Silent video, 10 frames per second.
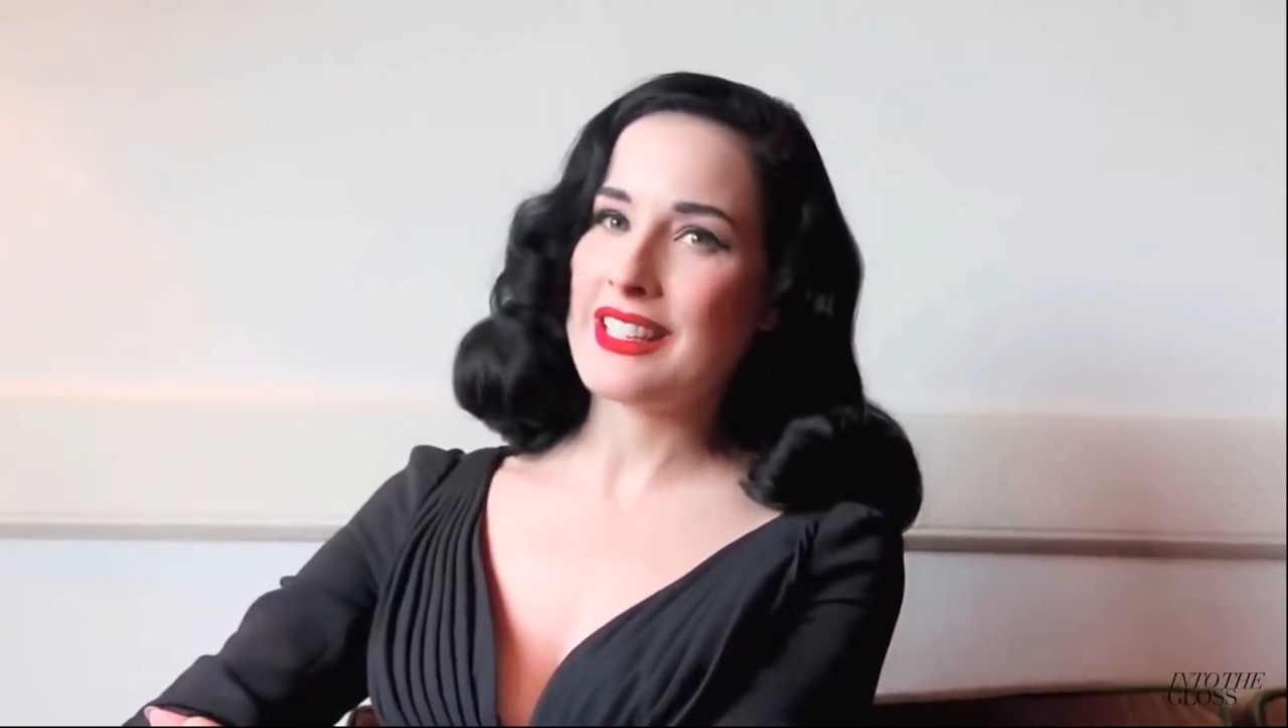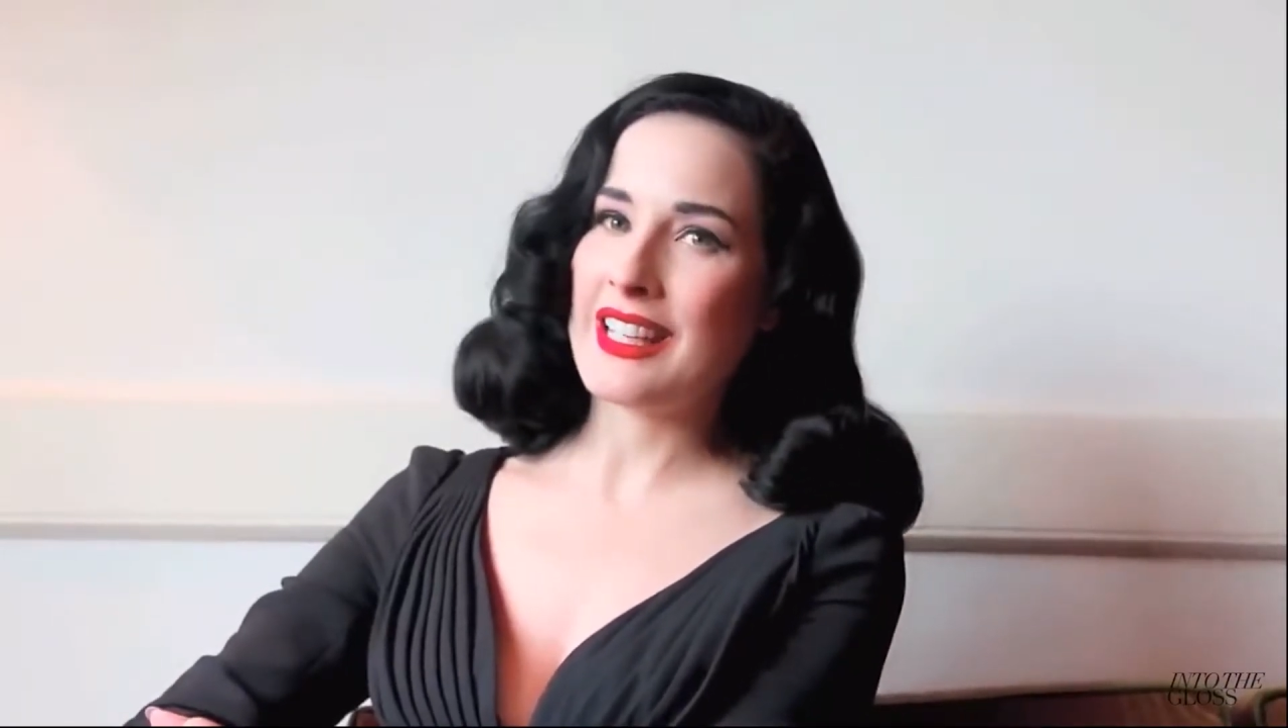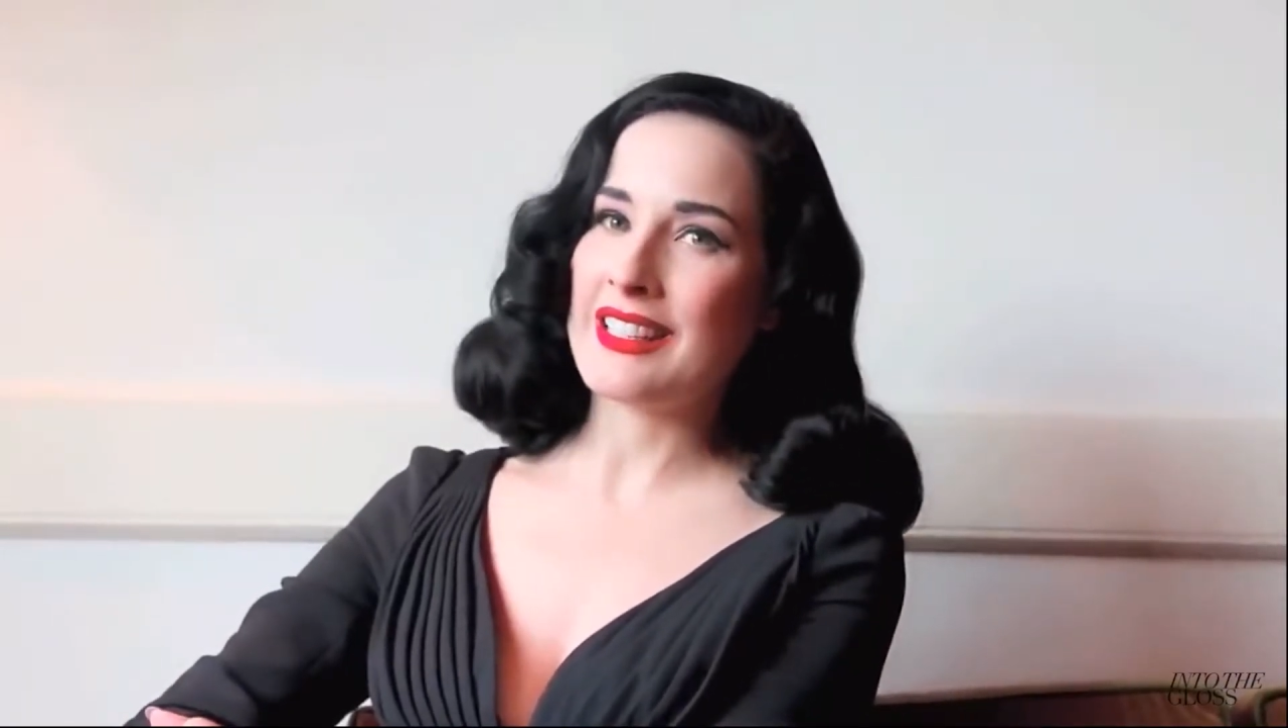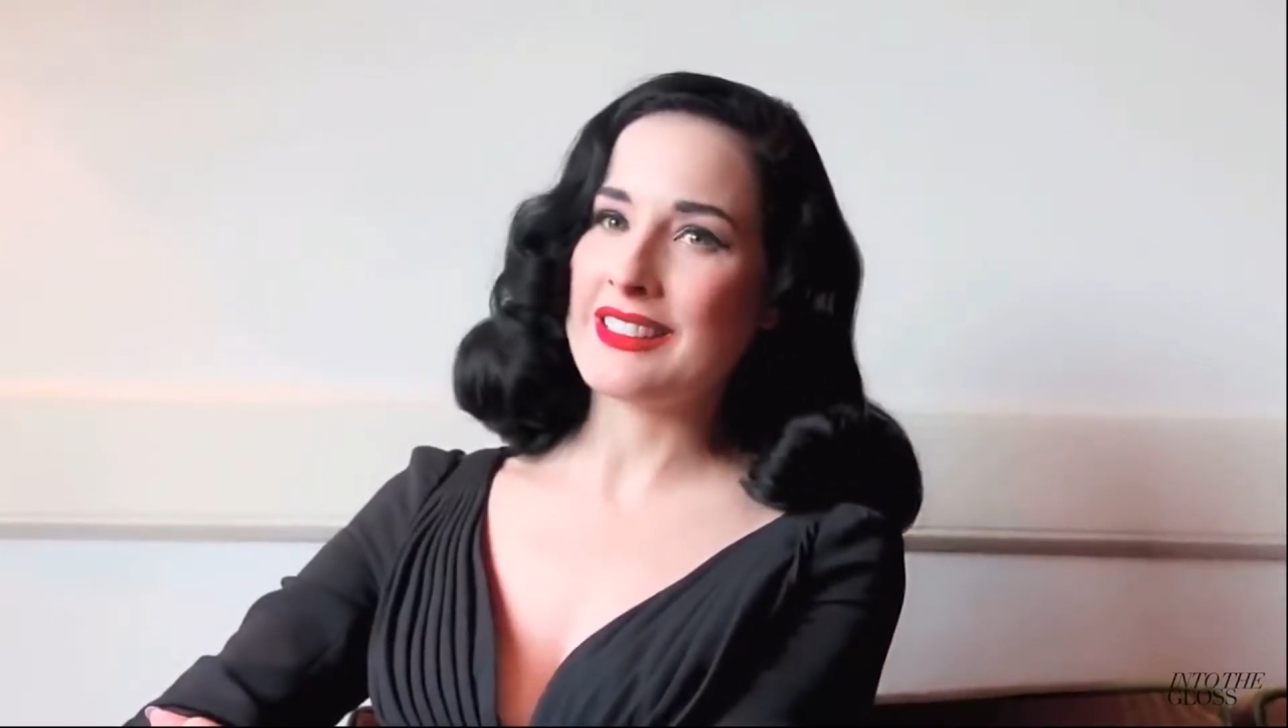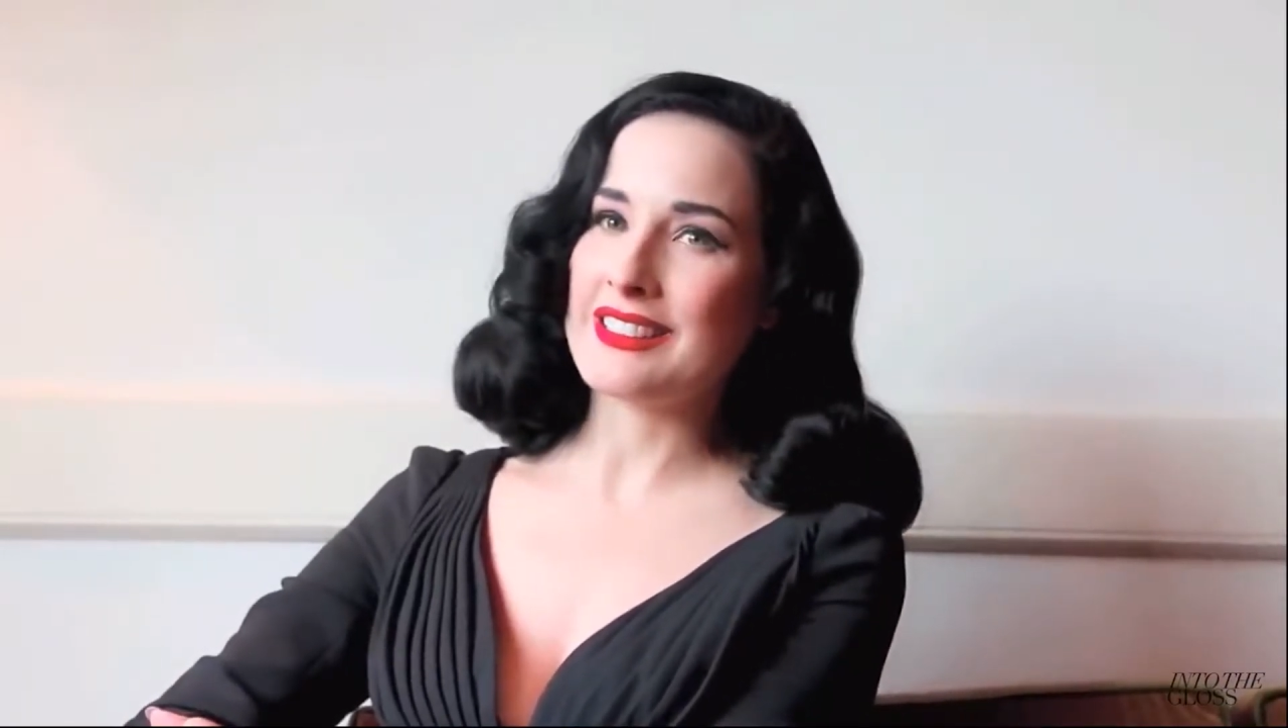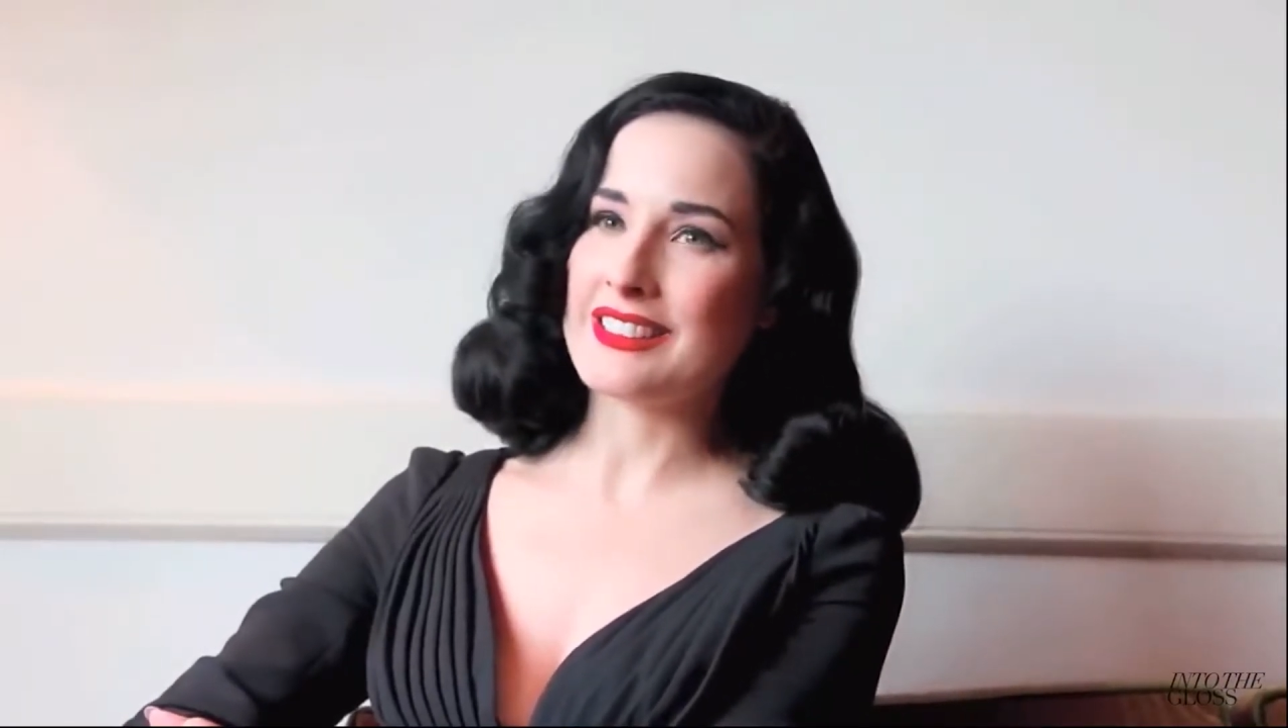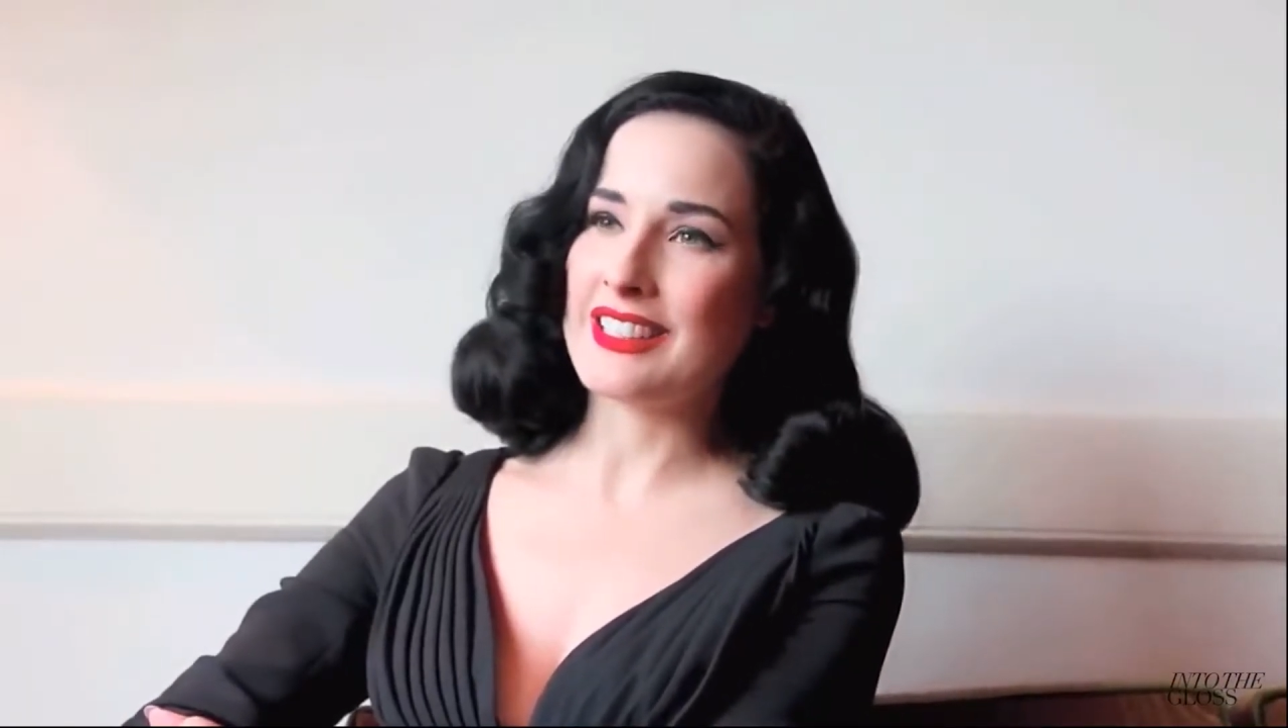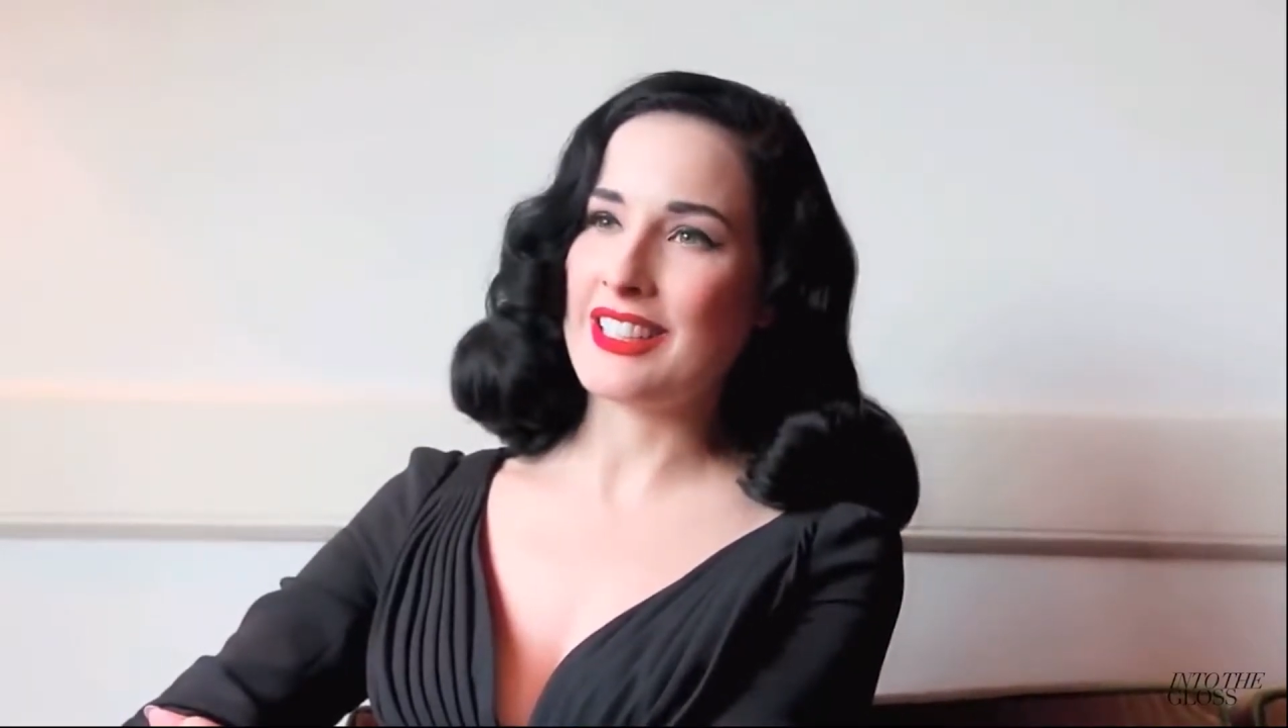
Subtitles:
and